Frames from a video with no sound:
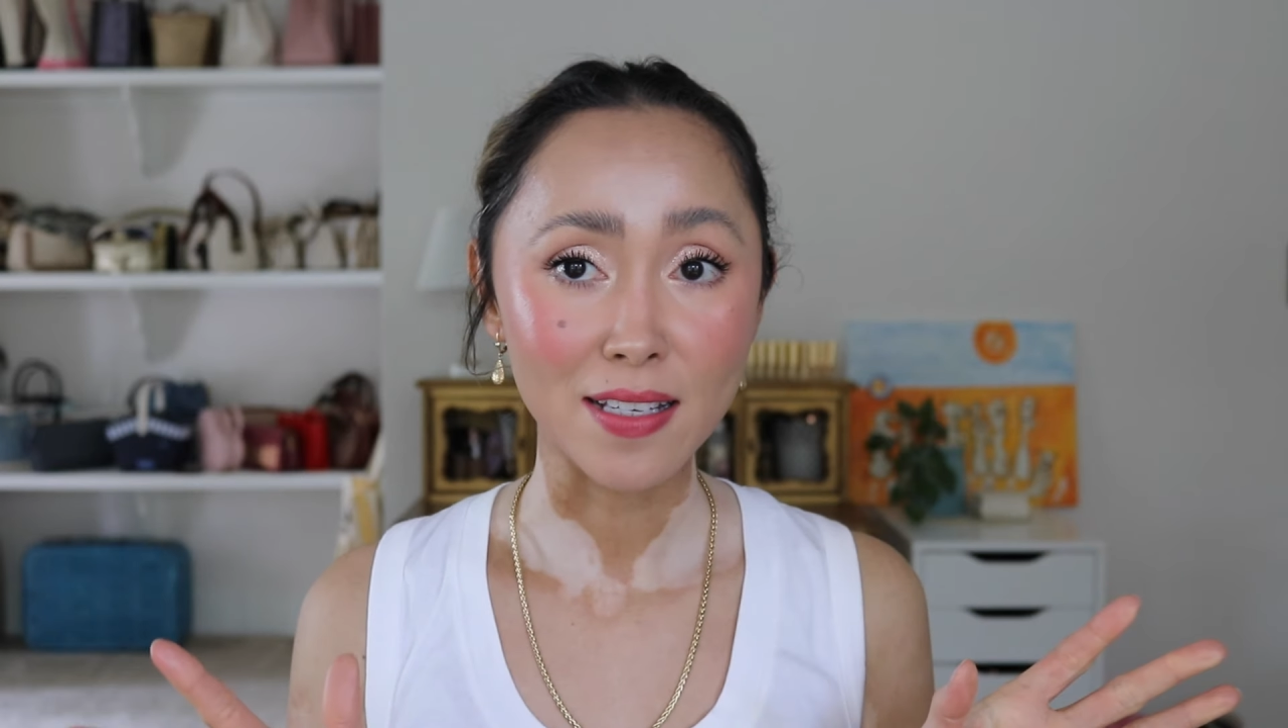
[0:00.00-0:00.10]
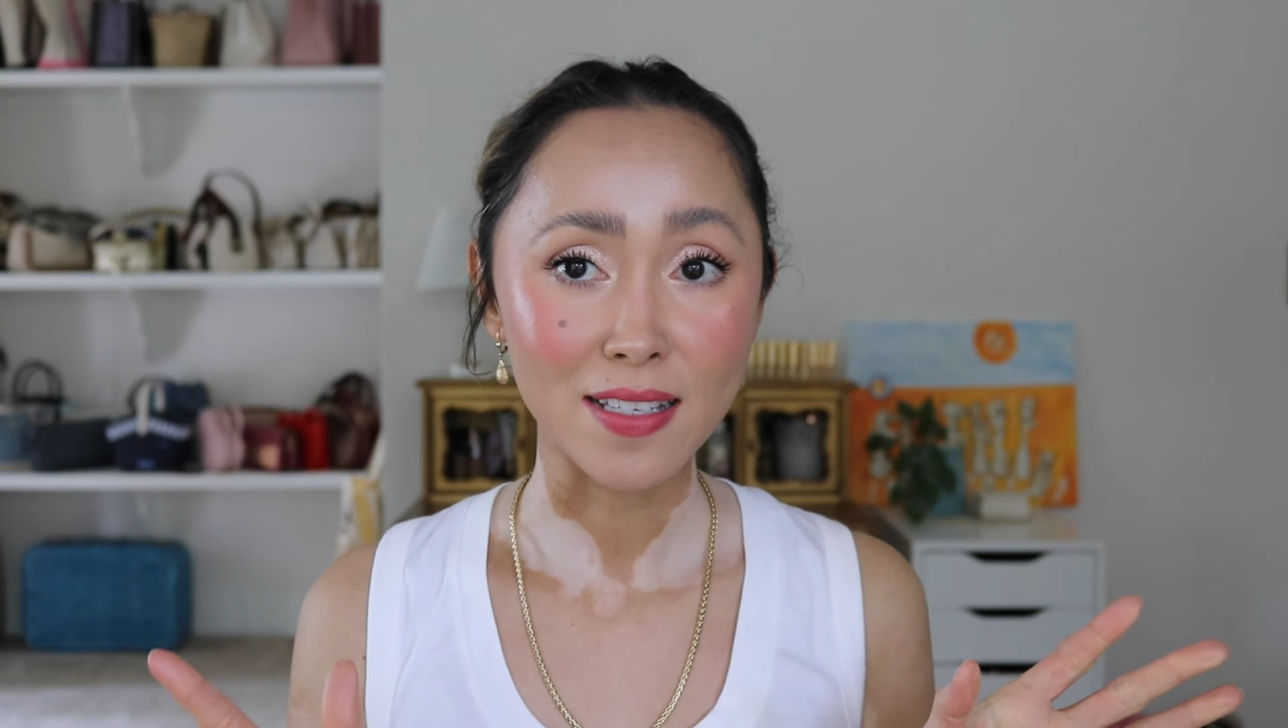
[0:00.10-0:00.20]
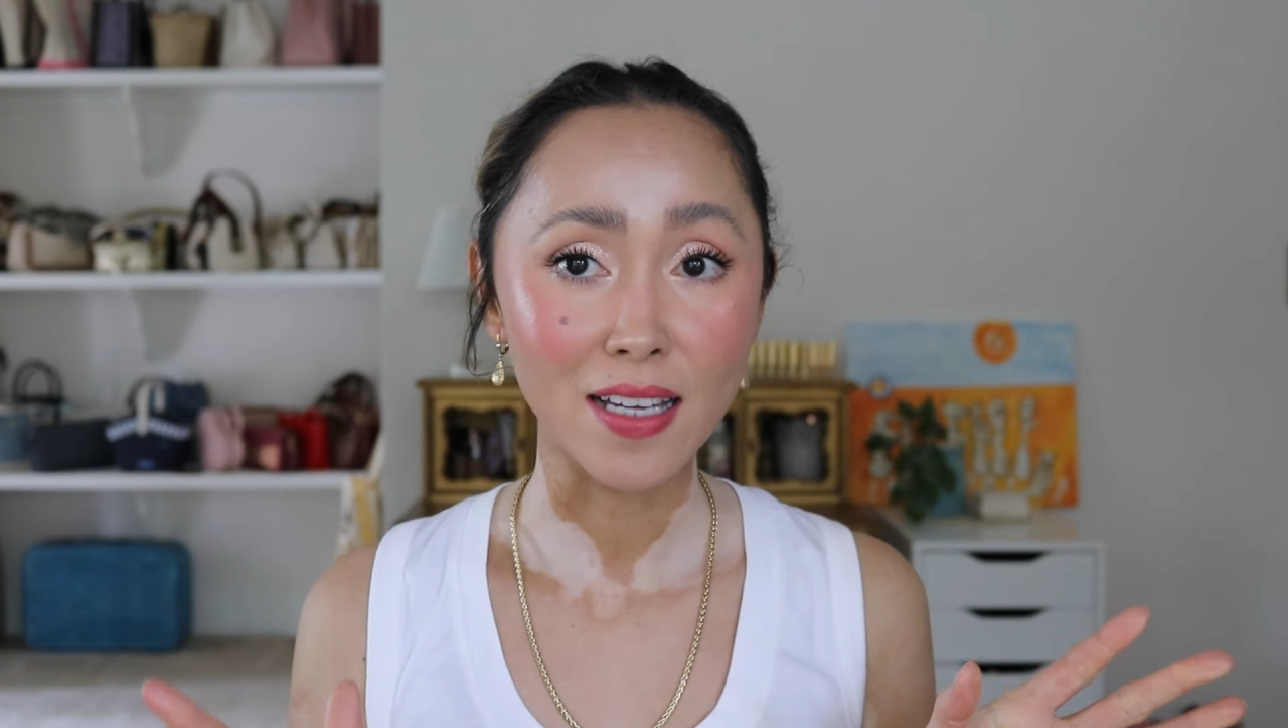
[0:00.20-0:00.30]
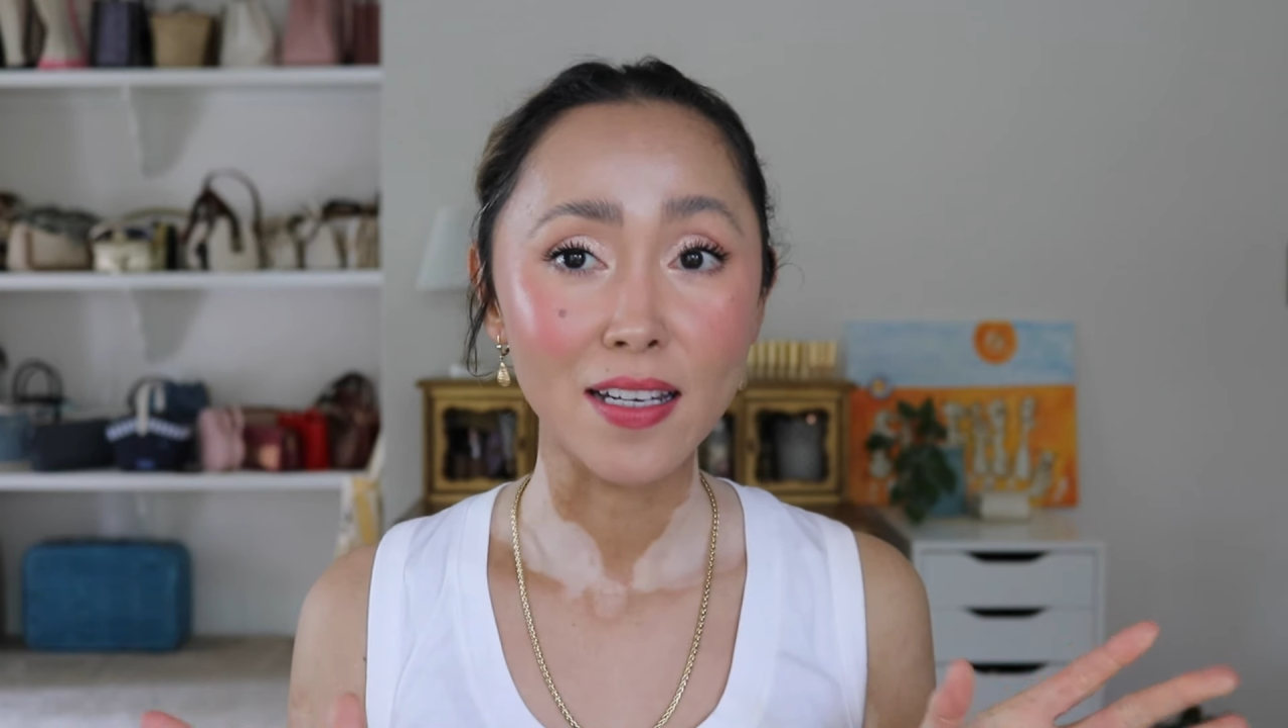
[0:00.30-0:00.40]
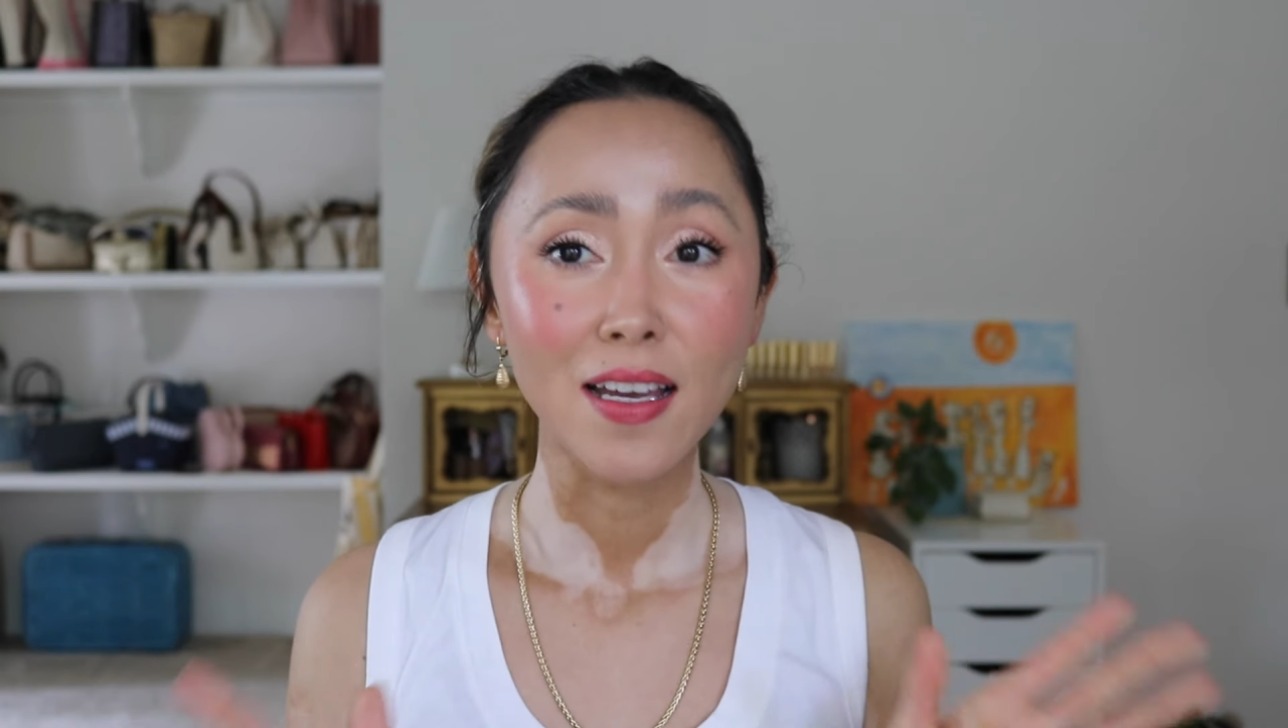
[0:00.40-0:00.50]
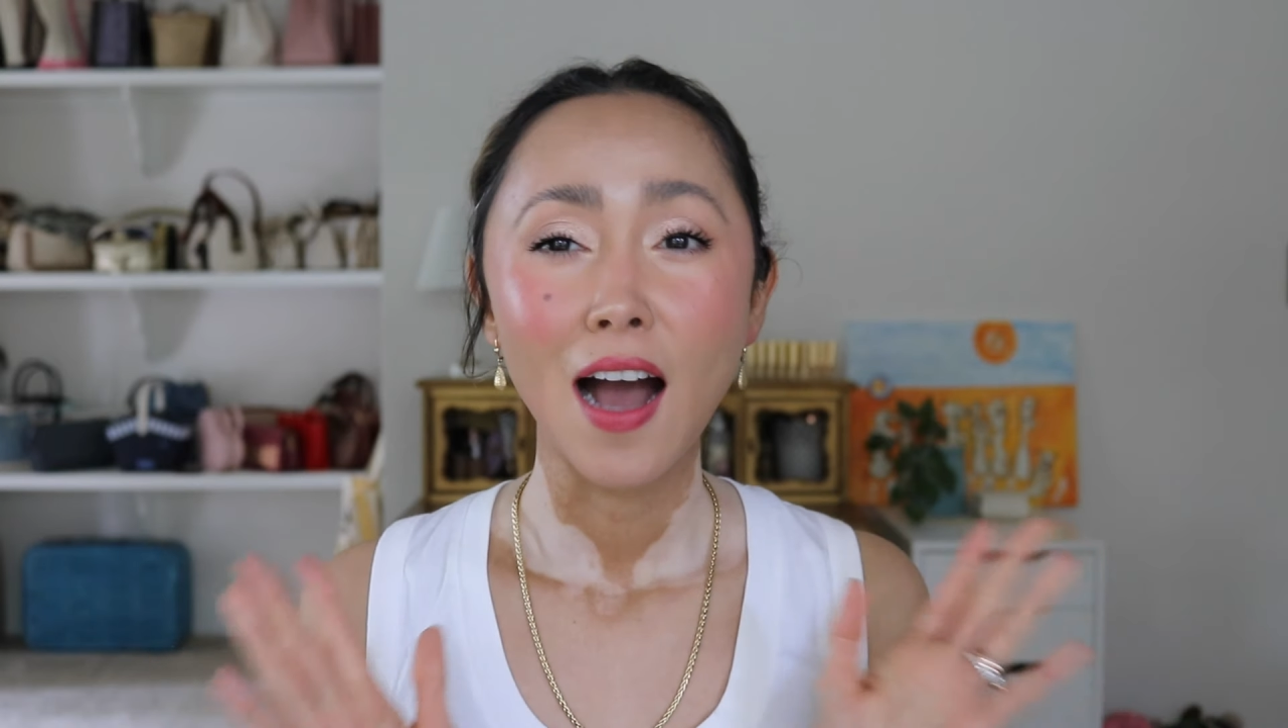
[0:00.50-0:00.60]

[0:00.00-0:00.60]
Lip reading: said,